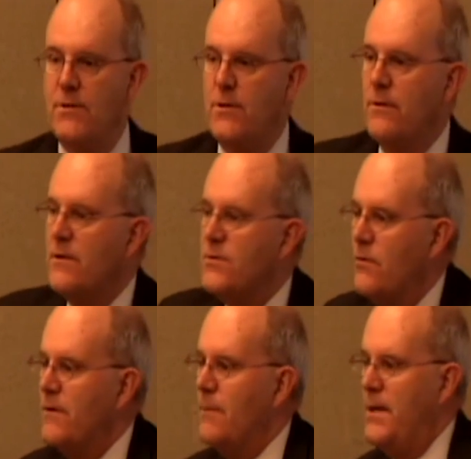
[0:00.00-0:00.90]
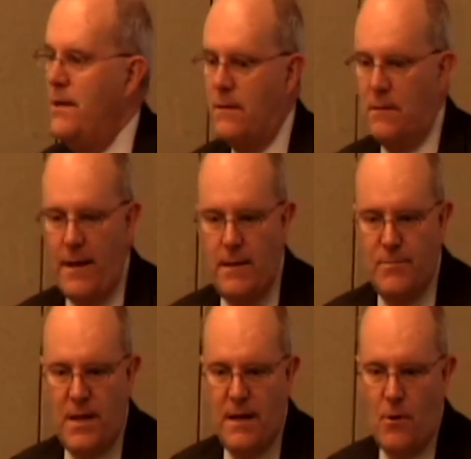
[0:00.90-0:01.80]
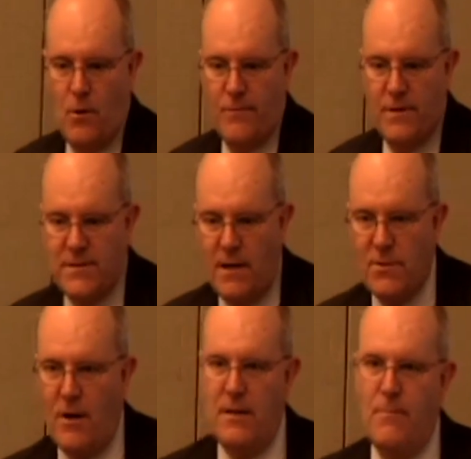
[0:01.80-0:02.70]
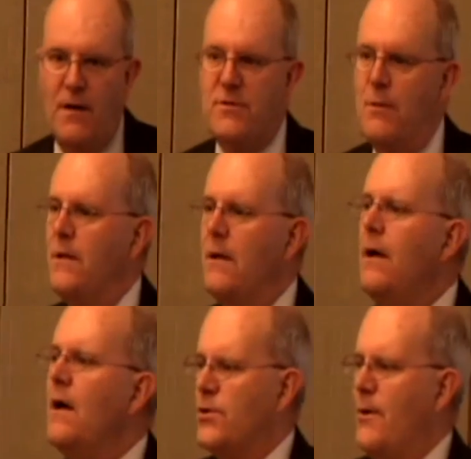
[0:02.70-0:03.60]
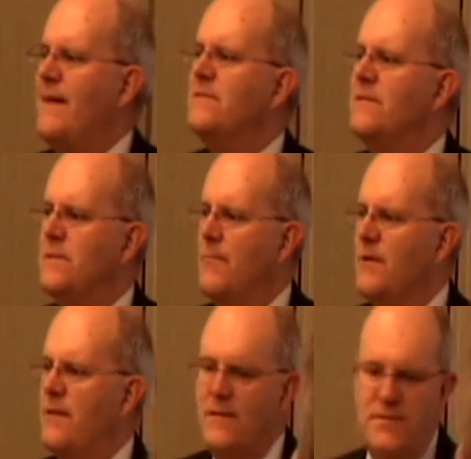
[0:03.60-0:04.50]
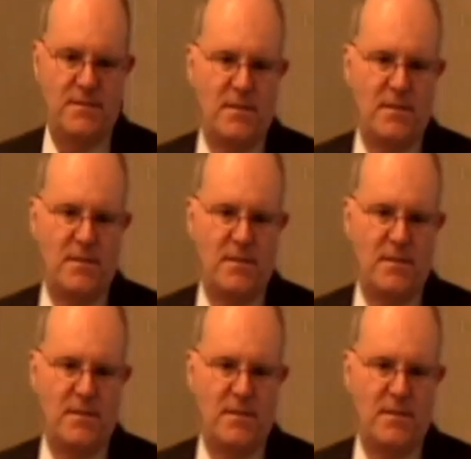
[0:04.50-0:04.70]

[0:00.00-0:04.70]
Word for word: going to turn this over to Peter and let him take over and start talking about some of the trends and some of the things he's